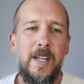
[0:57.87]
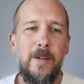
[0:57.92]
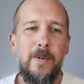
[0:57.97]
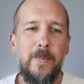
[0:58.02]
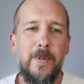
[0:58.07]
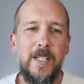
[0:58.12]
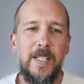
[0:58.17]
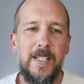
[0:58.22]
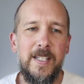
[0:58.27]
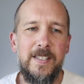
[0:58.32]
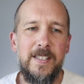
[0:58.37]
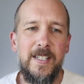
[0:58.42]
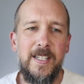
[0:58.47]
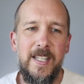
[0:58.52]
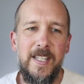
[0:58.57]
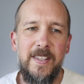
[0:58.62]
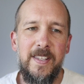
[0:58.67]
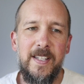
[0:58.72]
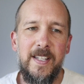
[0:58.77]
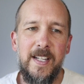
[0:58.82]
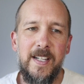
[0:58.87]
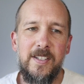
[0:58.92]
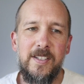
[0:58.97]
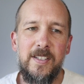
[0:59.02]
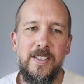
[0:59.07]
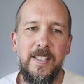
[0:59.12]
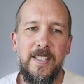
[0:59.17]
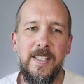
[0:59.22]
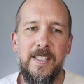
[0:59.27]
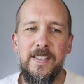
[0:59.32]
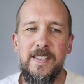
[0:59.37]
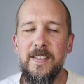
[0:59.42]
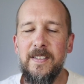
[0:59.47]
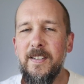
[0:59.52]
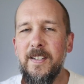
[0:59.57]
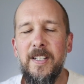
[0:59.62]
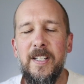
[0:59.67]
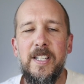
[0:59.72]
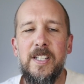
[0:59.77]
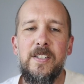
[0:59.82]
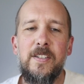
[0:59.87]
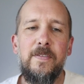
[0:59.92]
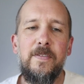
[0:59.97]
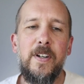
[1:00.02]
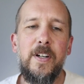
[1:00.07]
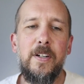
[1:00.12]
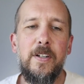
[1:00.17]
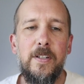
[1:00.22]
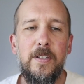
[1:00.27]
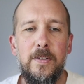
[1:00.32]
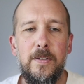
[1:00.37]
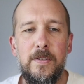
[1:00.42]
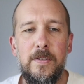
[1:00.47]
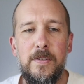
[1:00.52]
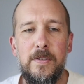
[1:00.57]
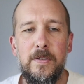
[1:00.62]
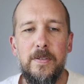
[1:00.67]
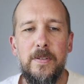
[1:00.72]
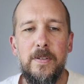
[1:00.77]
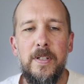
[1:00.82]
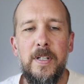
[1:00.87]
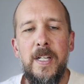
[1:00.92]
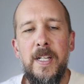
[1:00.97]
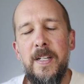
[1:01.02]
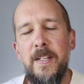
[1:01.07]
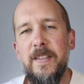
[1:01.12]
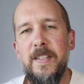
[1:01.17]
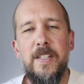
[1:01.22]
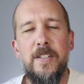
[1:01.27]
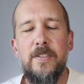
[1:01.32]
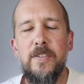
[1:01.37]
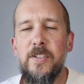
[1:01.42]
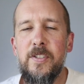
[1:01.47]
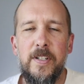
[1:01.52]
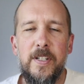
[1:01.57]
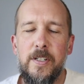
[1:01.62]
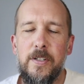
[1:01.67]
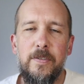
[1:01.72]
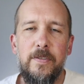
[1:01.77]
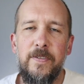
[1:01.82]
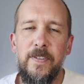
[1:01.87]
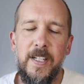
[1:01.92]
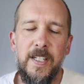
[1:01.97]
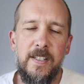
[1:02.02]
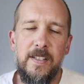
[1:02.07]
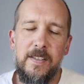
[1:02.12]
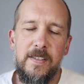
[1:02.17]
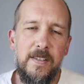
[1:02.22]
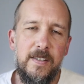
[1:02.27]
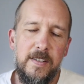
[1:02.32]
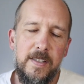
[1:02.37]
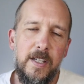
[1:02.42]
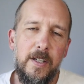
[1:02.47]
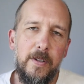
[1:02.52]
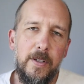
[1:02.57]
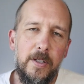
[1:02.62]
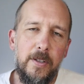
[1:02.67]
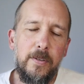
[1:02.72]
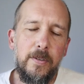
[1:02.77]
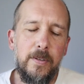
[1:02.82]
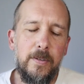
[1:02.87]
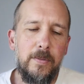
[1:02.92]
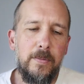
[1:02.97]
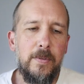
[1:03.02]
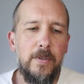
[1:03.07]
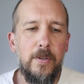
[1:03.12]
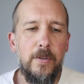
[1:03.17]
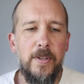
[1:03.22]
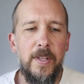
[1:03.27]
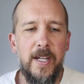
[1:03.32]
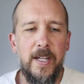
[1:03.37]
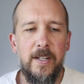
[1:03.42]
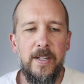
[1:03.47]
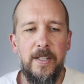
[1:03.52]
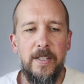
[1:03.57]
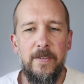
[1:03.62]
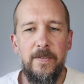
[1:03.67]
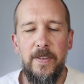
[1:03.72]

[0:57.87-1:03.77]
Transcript: when underneath it actually is a clash of values, or there are structural factors that's going on, or that kind of